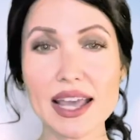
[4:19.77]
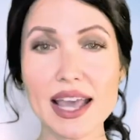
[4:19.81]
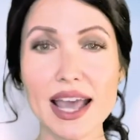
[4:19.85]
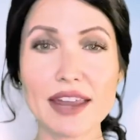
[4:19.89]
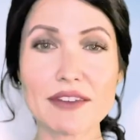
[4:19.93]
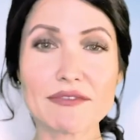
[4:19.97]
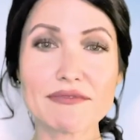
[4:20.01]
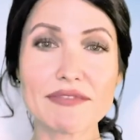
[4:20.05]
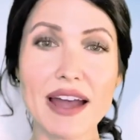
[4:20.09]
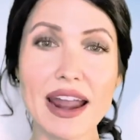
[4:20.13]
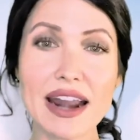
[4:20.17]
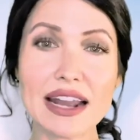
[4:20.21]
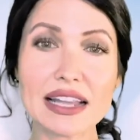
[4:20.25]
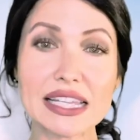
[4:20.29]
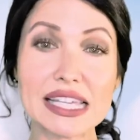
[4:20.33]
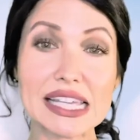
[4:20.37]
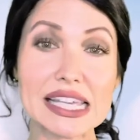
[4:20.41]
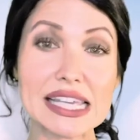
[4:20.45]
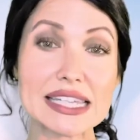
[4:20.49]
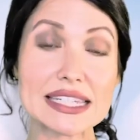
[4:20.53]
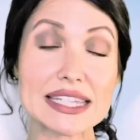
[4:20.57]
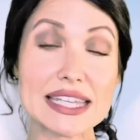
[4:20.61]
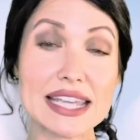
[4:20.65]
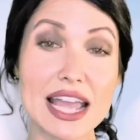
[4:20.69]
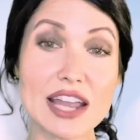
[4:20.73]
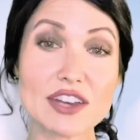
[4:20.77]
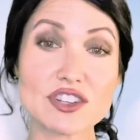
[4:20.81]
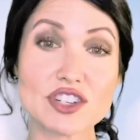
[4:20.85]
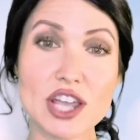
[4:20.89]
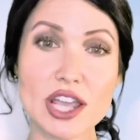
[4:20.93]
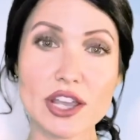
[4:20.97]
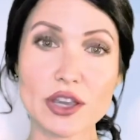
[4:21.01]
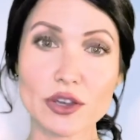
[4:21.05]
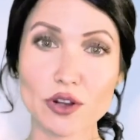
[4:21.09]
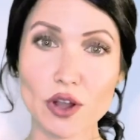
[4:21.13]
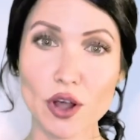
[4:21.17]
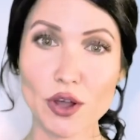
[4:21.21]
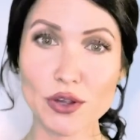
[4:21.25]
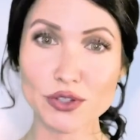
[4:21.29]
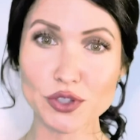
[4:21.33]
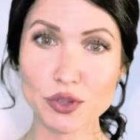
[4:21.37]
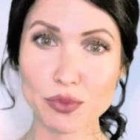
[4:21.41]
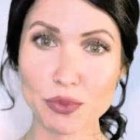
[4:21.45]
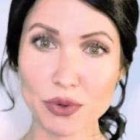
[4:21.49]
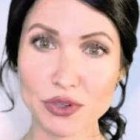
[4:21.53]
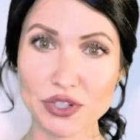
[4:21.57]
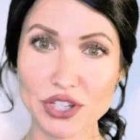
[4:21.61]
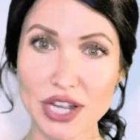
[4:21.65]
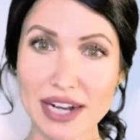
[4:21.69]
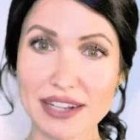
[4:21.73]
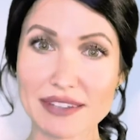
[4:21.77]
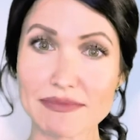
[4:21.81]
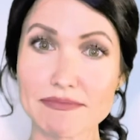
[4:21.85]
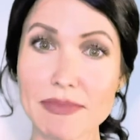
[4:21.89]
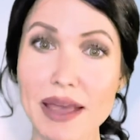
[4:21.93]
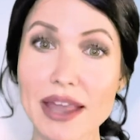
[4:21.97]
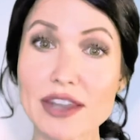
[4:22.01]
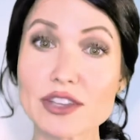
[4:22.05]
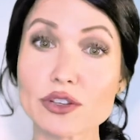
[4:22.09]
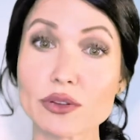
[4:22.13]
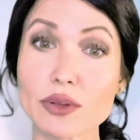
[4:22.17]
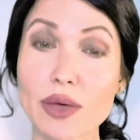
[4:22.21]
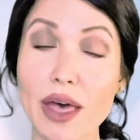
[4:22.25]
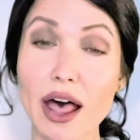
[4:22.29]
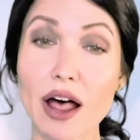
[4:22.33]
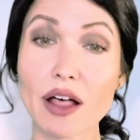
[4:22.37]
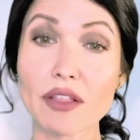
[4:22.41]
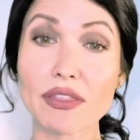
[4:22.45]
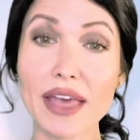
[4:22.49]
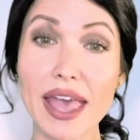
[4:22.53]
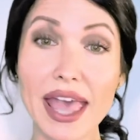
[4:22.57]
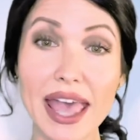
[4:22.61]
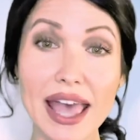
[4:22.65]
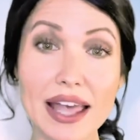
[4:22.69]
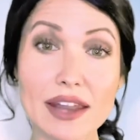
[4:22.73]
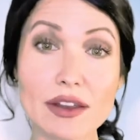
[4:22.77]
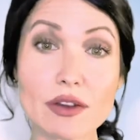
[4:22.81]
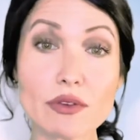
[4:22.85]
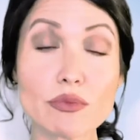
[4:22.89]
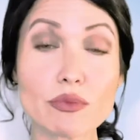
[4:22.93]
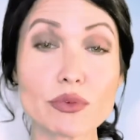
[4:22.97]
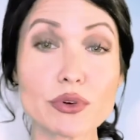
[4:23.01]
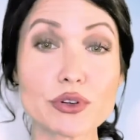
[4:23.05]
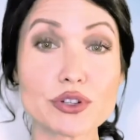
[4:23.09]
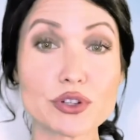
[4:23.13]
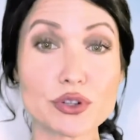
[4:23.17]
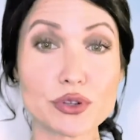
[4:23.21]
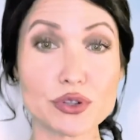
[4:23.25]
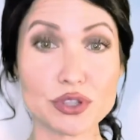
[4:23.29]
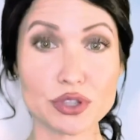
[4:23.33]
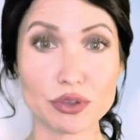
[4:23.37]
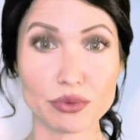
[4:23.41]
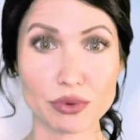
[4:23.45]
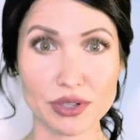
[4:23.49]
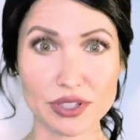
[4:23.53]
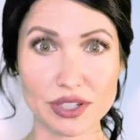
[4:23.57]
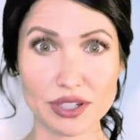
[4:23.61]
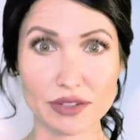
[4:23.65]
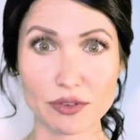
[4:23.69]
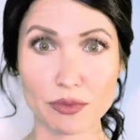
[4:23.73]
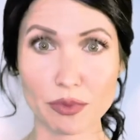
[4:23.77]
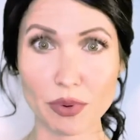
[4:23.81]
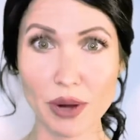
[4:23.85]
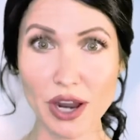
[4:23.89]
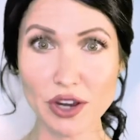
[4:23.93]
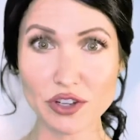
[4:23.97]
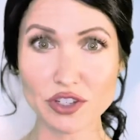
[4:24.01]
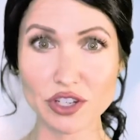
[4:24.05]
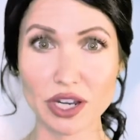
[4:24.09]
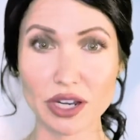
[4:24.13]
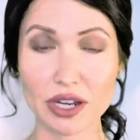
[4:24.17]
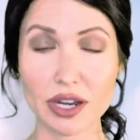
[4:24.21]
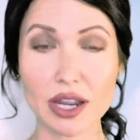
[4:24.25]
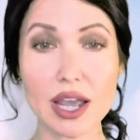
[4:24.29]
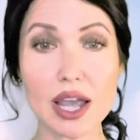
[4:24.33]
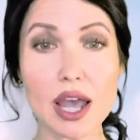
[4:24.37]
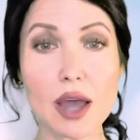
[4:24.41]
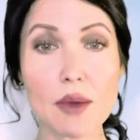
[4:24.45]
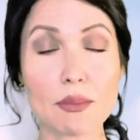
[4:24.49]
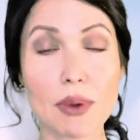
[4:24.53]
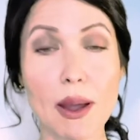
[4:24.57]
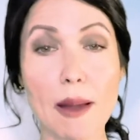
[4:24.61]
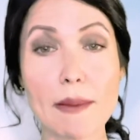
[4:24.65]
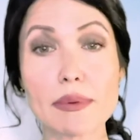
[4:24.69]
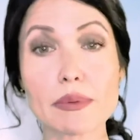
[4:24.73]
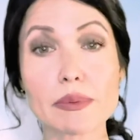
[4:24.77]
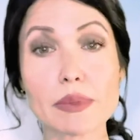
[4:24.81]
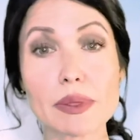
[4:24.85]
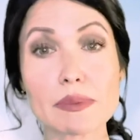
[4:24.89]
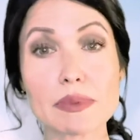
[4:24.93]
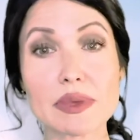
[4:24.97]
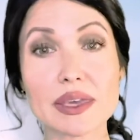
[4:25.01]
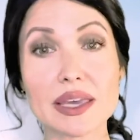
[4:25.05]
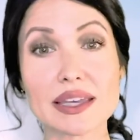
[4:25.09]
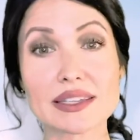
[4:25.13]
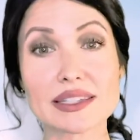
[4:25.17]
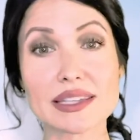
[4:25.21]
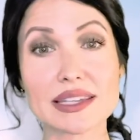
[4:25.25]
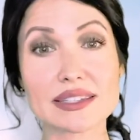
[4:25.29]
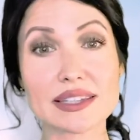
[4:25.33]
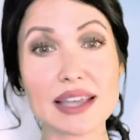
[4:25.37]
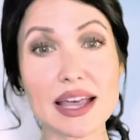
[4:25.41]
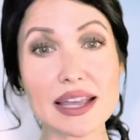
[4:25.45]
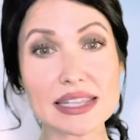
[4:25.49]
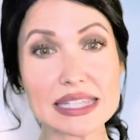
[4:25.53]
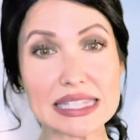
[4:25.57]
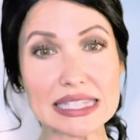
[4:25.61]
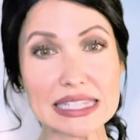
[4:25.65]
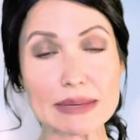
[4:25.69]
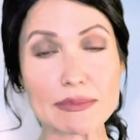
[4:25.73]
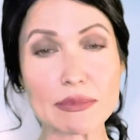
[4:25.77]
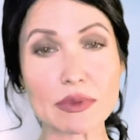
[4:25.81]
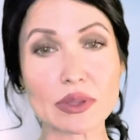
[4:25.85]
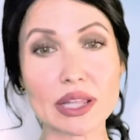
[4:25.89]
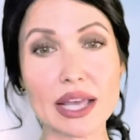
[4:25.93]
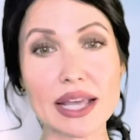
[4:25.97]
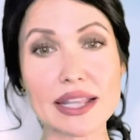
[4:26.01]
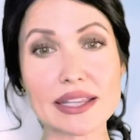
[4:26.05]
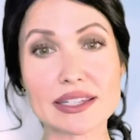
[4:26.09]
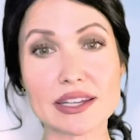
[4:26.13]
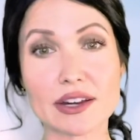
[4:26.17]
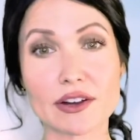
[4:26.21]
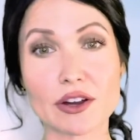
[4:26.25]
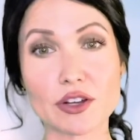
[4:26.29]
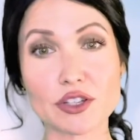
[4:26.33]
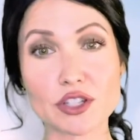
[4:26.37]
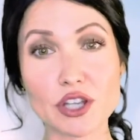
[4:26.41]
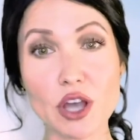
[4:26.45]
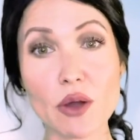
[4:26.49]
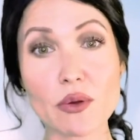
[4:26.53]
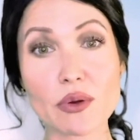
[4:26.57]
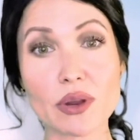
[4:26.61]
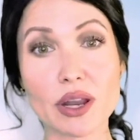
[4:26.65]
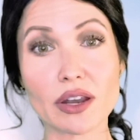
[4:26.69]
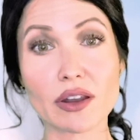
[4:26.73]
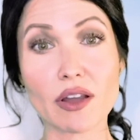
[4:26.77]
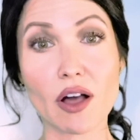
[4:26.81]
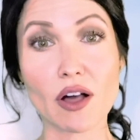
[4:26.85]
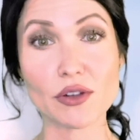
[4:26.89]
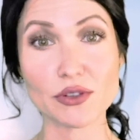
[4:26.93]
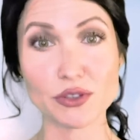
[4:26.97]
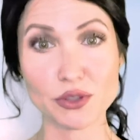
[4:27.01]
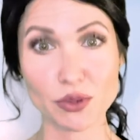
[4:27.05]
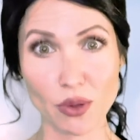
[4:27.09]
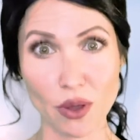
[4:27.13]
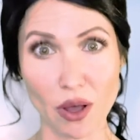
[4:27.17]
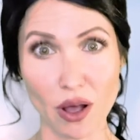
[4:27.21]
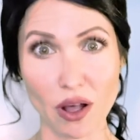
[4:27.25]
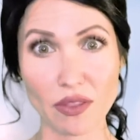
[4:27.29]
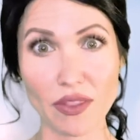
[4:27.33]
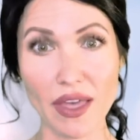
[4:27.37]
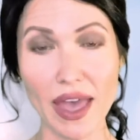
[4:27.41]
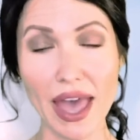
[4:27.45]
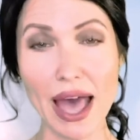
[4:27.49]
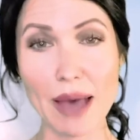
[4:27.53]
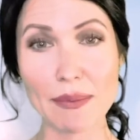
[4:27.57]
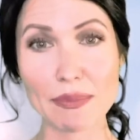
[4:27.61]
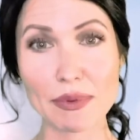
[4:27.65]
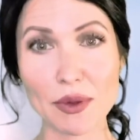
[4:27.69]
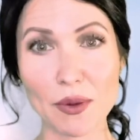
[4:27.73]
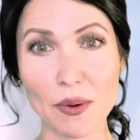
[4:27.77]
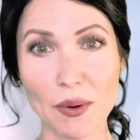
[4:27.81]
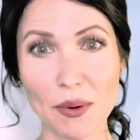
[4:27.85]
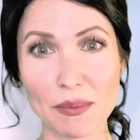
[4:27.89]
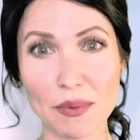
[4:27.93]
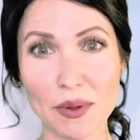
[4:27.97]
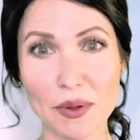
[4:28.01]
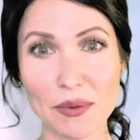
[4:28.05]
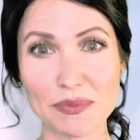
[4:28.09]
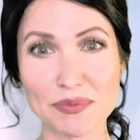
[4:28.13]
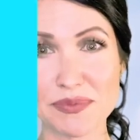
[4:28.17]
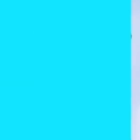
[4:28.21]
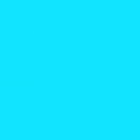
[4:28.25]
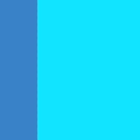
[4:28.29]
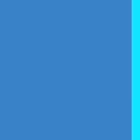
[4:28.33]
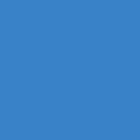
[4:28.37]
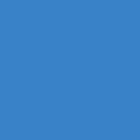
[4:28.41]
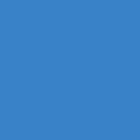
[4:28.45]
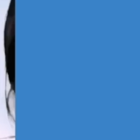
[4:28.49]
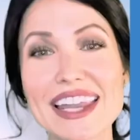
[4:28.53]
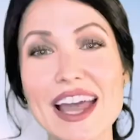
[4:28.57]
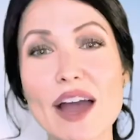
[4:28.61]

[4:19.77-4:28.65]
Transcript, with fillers: And finally, D H A could also protect mental health and reduce the risk of depression, probably because it does stimulate serotonin, also called the happy hormone.